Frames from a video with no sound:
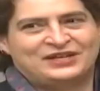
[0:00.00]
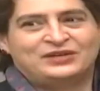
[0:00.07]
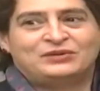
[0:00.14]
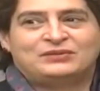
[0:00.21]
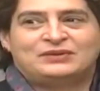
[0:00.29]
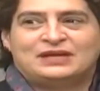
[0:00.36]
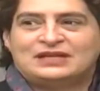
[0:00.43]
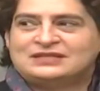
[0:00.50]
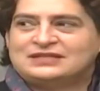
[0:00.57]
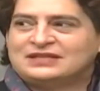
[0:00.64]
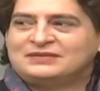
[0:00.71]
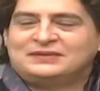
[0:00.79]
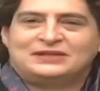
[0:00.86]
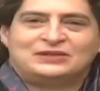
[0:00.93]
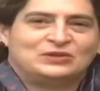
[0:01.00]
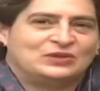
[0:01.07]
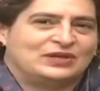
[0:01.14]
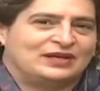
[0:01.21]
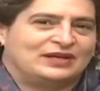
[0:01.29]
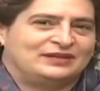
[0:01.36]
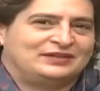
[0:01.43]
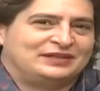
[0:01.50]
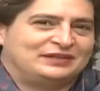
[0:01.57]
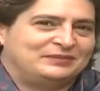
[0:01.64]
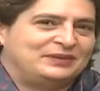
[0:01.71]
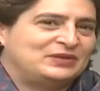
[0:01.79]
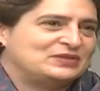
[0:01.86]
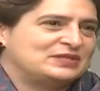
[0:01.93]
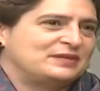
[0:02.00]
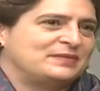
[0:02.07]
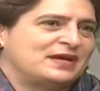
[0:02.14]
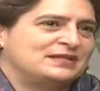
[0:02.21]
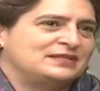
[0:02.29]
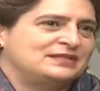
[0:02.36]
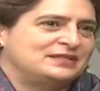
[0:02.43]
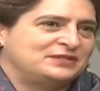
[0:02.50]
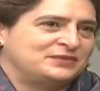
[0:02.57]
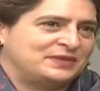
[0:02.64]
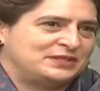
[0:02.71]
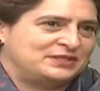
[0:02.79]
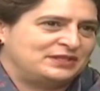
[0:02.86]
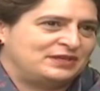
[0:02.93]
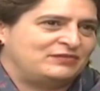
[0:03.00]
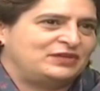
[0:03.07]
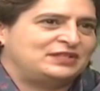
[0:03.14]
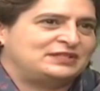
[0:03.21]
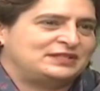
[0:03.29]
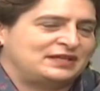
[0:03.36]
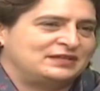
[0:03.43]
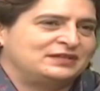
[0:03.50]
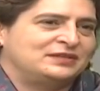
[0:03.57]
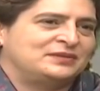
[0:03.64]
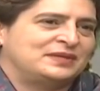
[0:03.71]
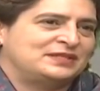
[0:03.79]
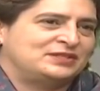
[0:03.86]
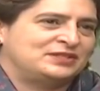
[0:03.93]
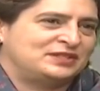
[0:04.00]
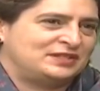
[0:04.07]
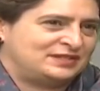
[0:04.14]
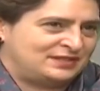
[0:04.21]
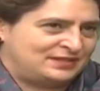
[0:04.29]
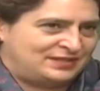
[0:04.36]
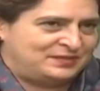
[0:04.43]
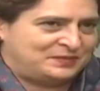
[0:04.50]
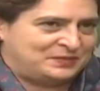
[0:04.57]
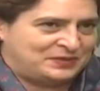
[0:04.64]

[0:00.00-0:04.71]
No, and I said, I mean, look, because I'm asked this question, every second question is the same